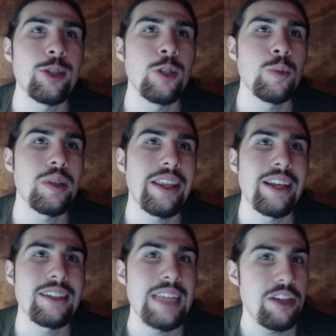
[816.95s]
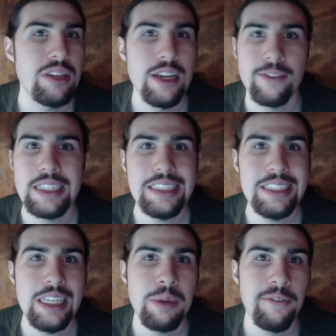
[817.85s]
Those were things that you didn't really
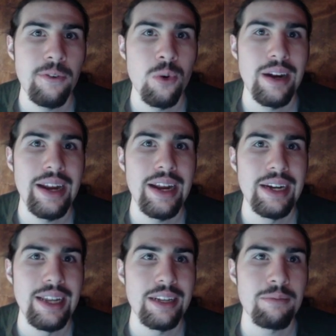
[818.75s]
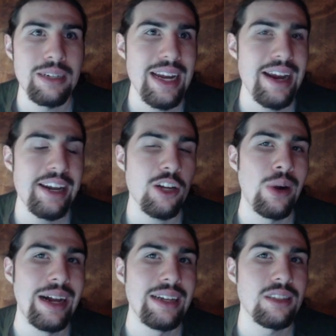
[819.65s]
see beforehand, like
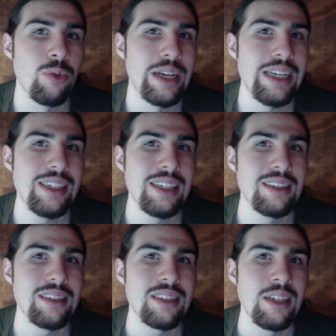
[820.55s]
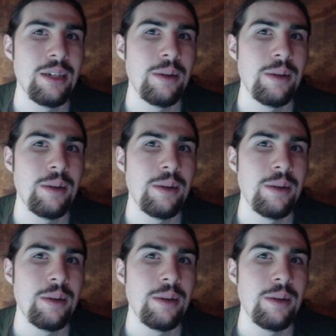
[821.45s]
mechanic-wise, the regions.